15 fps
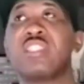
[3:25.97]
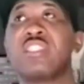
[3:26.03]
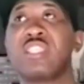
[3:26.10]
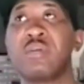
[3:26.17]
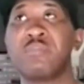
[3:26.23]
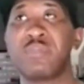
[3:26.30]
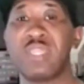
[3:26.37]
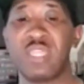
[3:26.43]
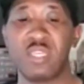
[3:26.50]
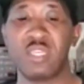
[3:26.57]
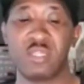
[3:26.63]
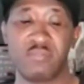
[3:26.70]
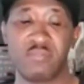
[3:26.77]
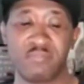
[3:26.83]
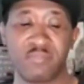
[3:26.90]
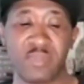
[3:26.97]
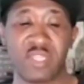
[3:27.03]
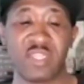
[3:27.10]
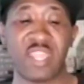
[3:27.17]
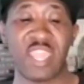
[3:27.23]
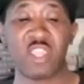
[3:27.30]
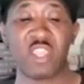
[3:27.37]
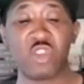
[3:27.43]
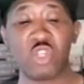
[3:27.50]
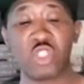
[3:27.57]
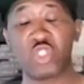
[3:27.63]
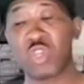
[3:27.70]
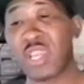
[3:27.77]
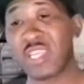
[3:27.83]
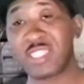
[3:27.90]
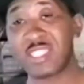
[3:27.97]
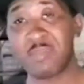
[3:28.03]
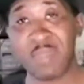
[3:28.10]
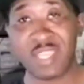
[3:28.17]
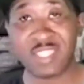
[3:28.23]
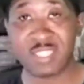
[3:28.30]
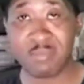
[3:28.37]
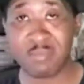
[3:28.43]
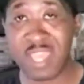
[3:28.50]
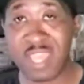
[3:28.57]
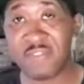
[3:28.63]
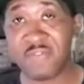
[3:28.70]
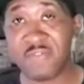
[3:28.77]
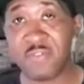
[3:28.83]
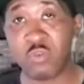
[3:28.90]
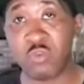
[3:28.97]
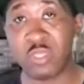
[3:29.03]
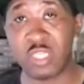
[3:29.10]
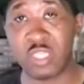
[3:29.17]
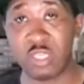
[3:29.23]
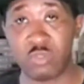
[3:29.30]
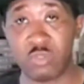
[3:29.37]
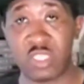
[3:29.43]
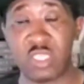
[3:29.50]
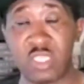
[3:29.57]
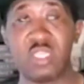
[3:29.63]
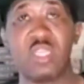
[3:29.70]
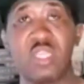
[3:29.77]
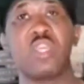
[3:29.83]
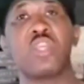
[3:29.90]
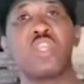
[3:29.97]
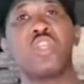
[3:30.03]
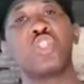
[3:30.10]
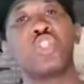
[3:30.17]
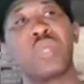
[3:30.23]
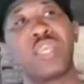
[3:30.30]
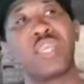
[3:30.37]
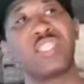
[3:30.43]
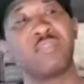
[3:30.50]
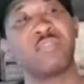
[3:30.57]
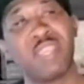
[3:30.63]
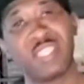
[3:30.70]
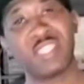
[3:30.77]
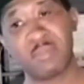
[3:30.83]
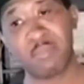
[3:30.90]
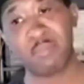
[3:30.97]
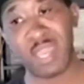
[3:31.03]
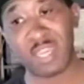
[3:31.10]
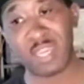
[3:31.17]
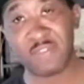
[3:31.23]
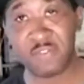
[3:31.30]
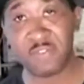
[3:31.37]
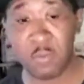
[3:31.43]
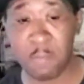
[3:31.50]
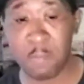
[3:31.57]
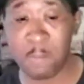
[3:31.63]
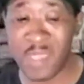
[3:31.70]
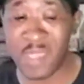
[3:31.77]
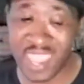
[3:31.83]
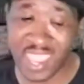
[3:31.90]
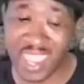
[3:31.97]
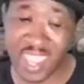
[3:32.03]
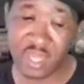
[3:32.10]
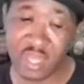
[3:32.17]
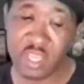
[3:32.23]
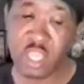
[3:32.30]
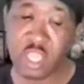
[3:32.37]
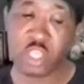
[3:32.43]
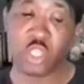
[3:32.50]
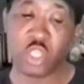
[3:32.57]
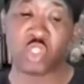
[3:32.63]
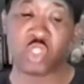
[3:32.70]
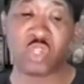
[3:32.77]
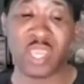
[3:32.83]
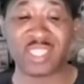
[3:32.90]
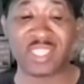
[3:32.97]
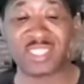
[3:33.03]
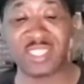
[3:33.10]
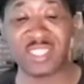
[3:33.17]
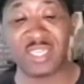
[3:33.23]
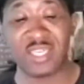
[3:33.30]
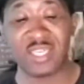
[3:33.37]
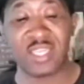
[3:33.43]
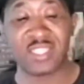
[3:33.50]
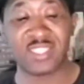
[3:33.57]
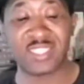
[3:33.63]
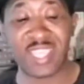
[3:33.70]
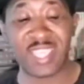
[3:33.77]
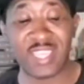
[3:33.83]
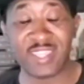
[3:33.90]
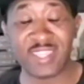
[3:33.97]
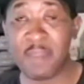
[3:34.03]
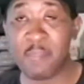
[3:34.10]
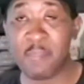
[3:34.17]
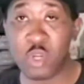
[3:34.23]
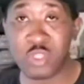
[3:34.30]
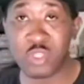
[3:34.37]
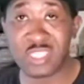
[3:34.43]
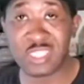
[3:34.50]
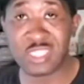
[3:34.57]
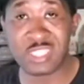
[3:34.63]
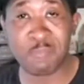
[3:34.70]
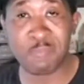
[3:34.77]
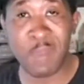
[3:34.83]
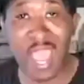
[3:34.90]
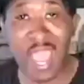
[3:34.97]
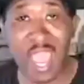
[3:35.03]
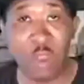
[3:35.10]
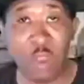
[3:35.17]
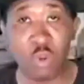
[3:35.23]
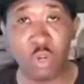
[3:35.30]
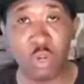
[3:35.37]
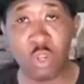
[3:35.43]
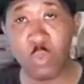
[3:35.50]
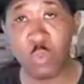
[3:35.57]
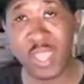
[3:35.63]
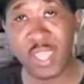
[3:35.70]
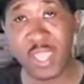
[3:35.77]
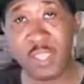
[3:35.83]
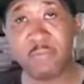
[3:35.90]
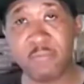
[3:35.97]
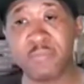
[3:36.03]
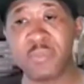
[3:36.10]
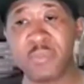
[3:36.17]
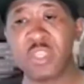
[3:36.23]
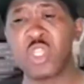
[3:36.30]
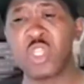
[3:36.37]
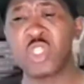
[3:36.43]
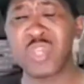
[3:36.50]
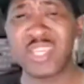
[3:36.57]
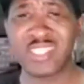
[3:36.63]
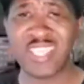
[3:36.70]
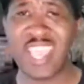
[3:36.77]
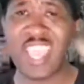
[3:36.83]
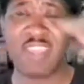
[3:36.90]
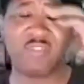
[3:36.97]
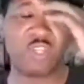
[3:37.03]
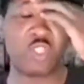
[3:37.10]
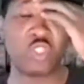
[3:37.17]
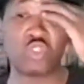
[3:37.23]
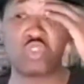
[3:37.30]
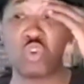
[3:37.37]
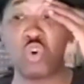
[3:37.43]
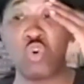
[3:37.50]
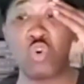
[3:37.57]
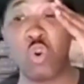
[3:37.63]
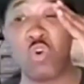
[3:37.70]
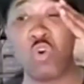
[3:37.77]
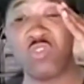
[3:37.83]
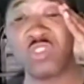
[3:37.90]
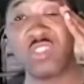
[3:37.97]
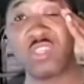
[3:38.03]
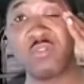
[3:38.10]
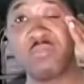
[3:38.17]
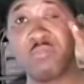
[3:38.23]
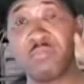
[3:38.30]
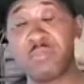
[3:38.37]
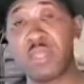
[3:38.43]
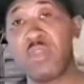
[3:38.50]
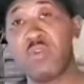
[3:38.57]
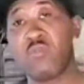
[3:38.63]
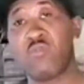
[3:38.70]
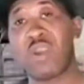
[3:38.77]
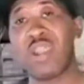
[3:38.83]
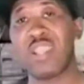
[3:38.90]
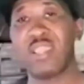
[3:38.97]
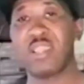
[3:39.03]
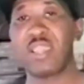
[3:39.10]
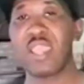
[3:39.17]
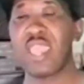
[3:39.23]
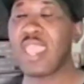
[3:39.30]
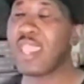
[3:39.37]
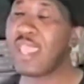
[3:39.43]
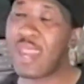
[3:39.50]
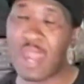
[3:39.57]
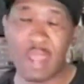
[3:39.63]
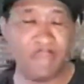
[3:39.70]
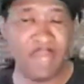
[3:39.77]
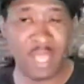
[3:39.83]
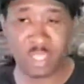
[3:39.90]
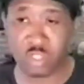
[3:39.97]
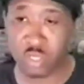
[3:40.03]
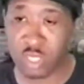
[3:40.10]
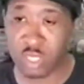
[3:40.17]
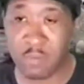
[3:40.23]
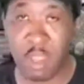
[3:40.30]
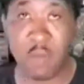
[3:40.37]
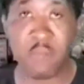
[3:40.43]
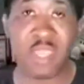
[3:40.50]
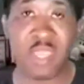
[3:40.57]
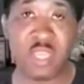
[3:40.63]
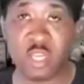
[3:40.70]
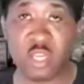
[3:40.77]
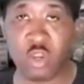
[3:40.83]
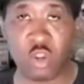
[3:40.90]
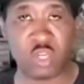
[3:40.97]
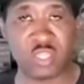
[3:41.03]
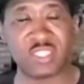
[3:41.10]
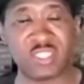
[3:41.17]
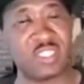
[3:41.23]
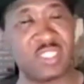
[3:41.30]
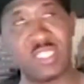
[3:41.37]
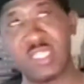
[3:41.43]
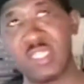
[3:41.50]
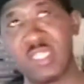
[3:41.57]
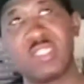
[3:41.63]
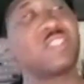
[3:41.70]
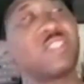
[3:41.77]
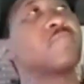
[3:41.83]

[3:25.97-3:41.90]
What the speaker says: something that you're trying to make somebody feel guilty, you're trying to make somebody feel bad, you're trying to take that person's power away, you're trying to have control over them, right? And I'm not talking about being a narcissist.